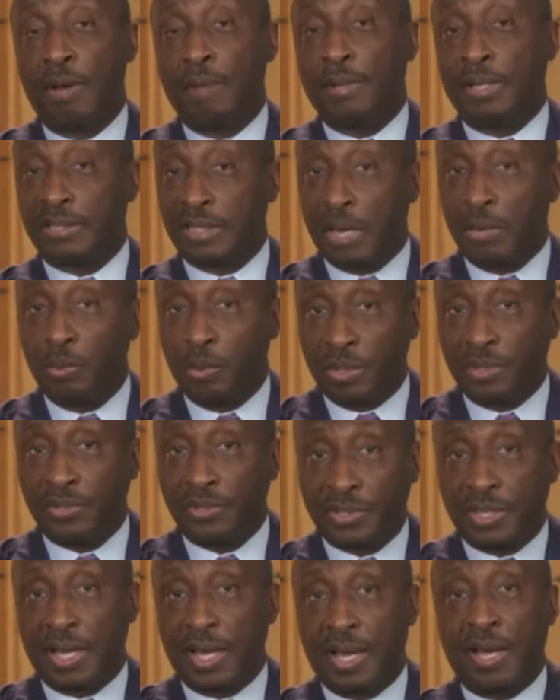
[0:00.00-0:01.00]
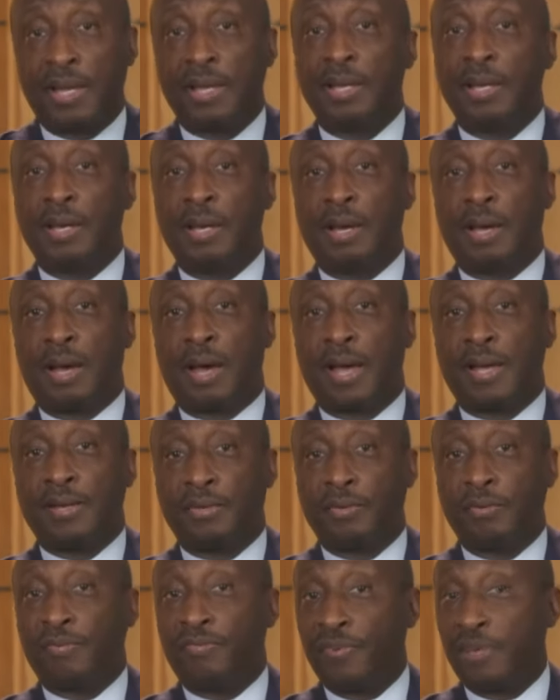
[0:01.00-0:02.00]
Because I will say, I
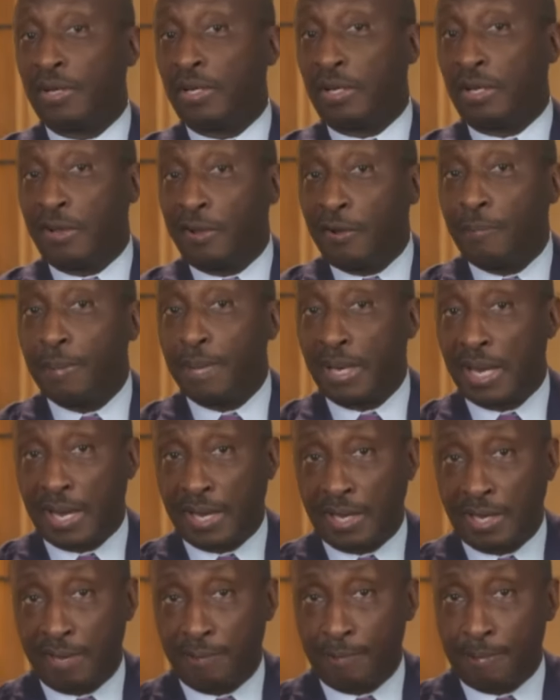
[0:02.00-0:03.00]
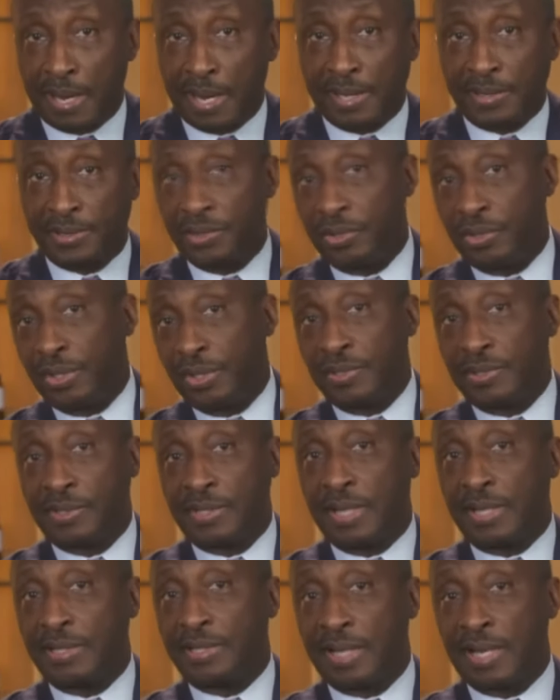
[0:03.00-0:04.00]
do feel a little bit like an imposter in the
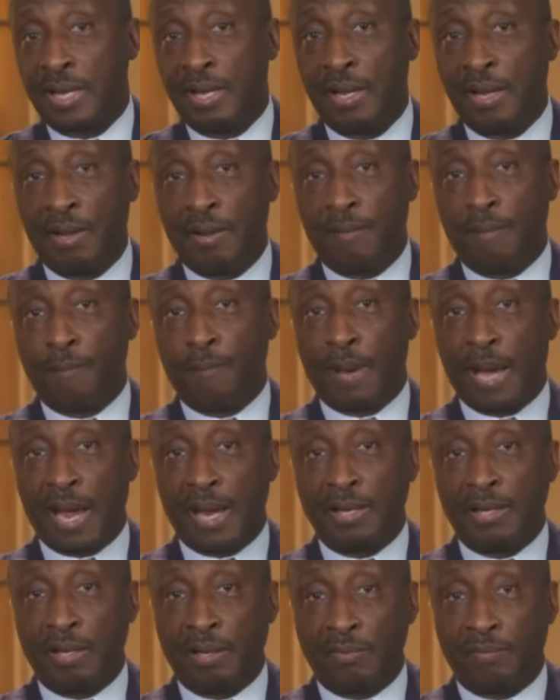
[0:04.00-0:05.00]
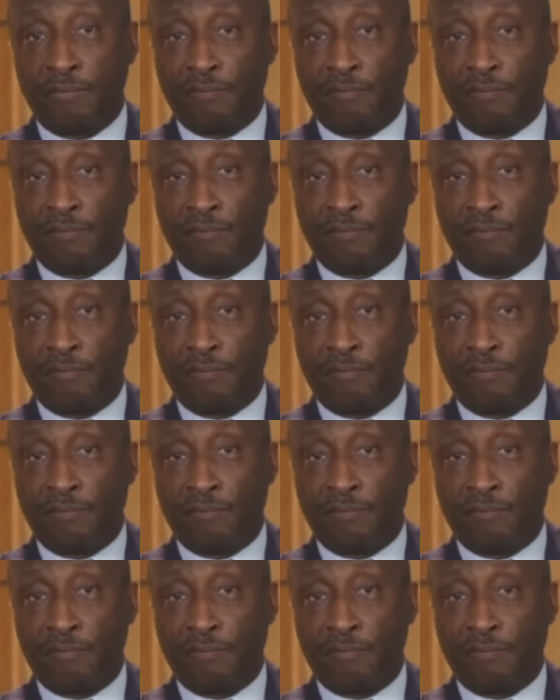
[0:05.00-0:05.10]
sense that by